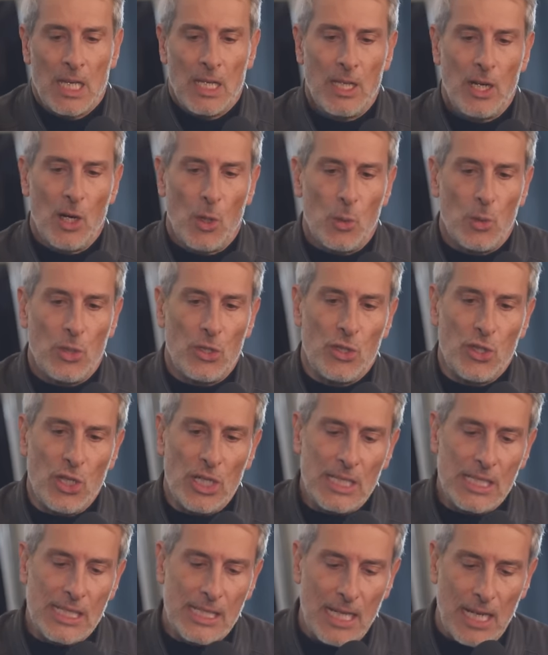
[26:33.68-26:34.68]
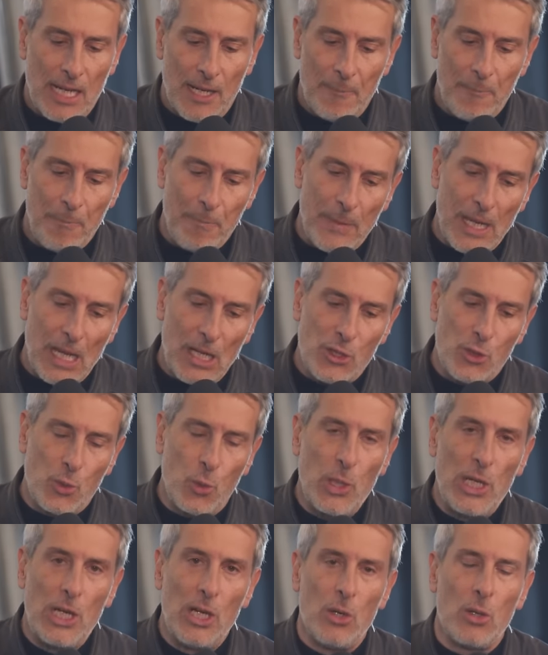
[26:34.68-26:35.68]
you know, just as
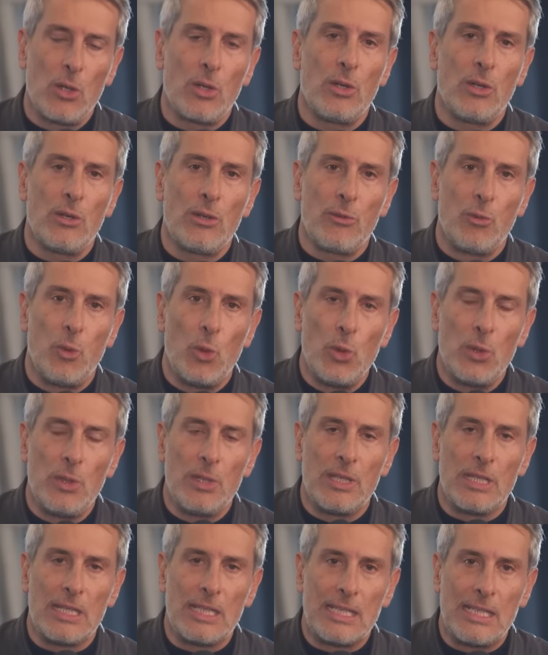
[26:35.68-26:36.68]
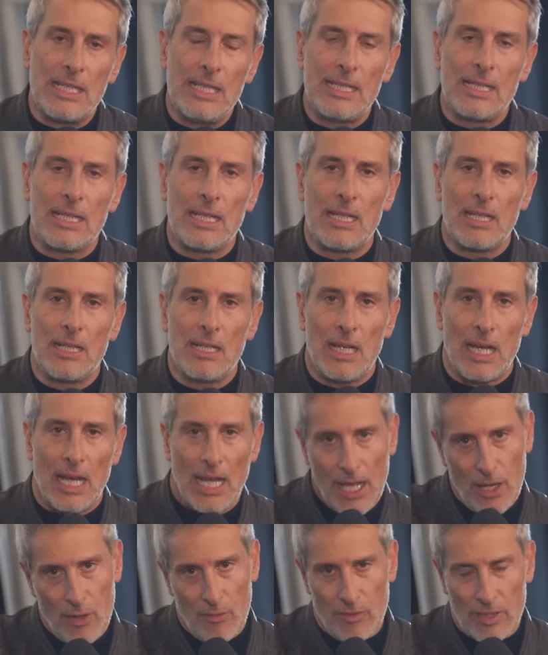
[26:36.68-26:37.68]
we look through the season
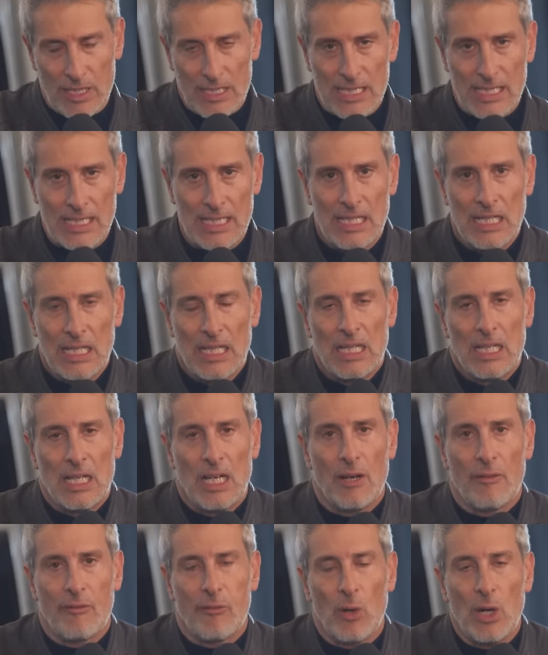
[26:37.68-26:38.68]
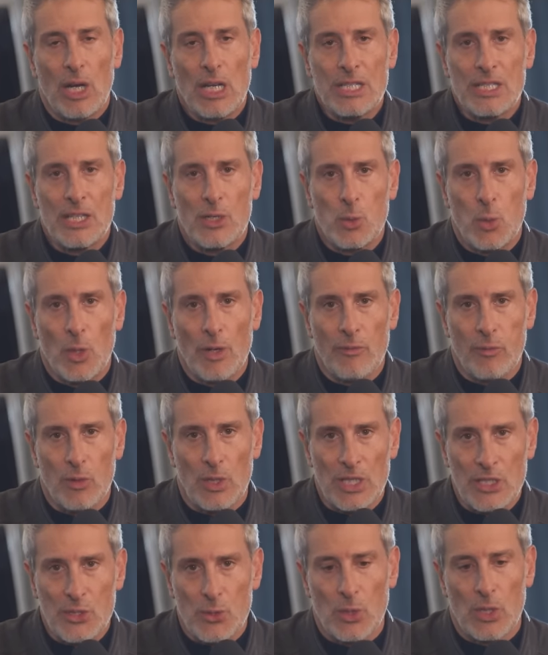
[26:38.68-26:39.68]
ahead of us, for us at One for
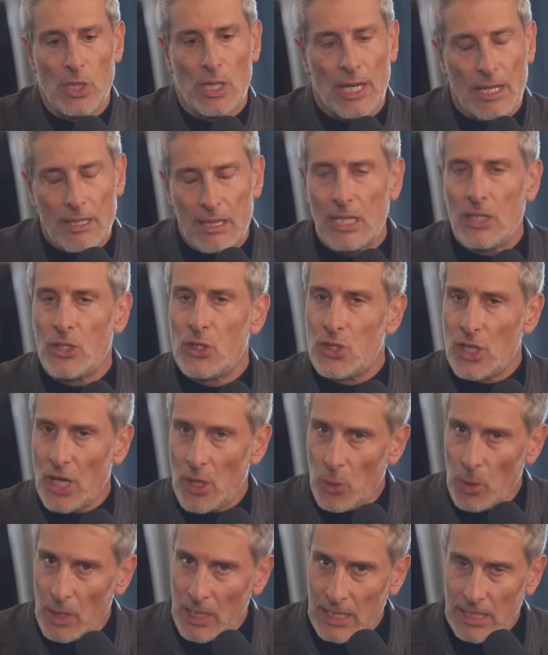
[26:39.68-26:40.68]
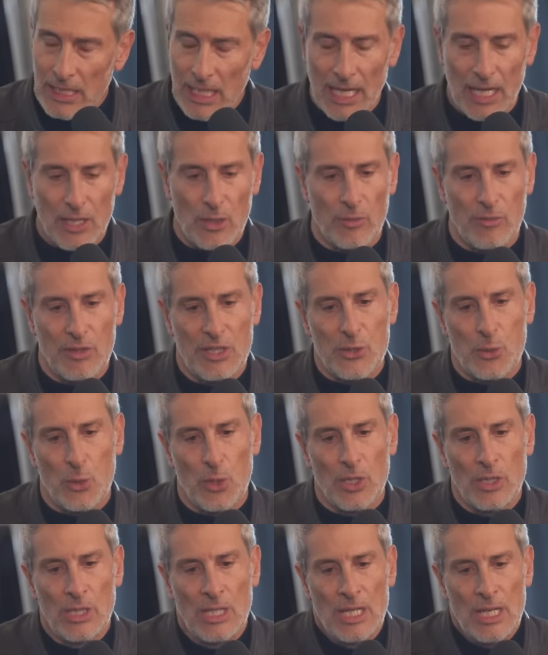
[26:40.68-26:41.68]
Israel, and I think generally in the land of
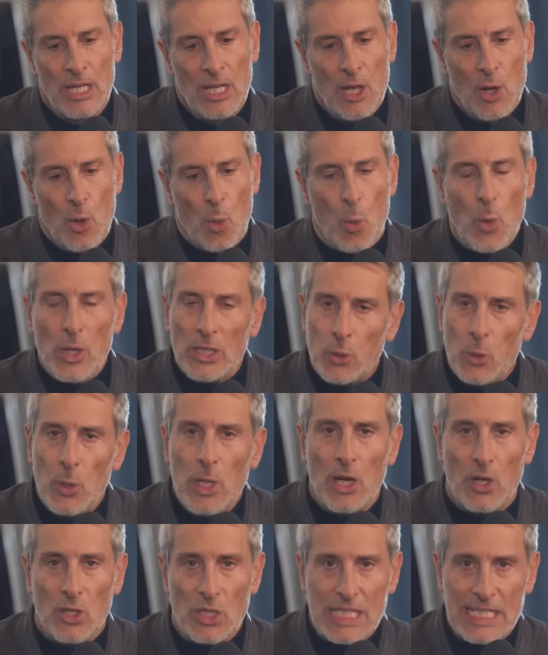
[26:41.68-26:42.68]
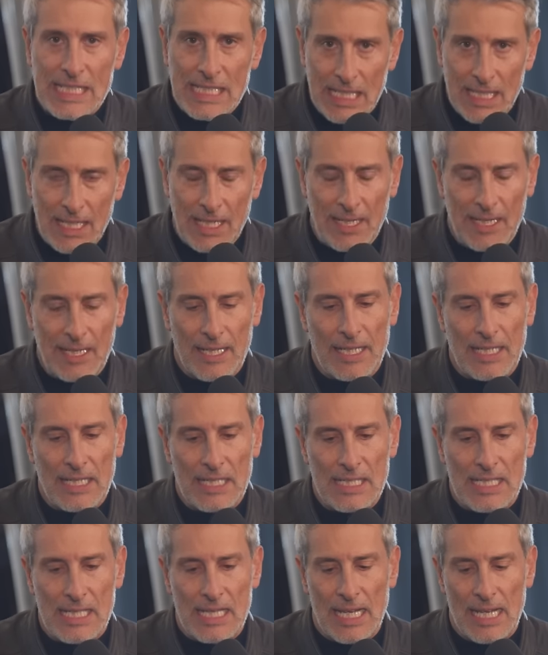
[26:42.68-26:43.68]
Israel, what we are seeing
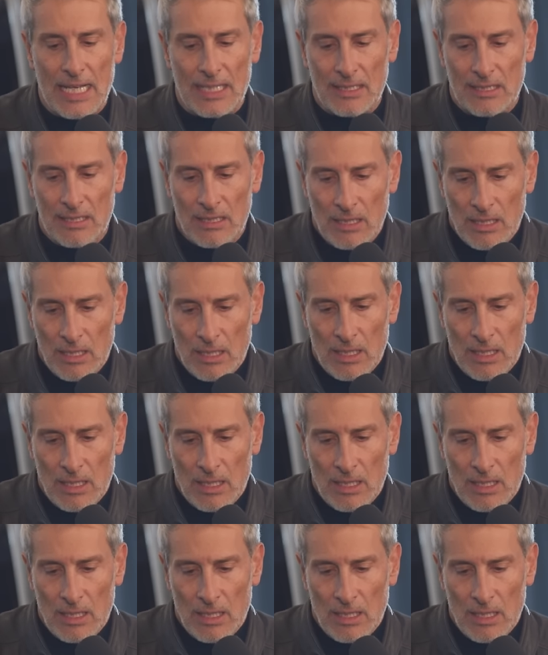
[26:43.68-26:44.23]
is that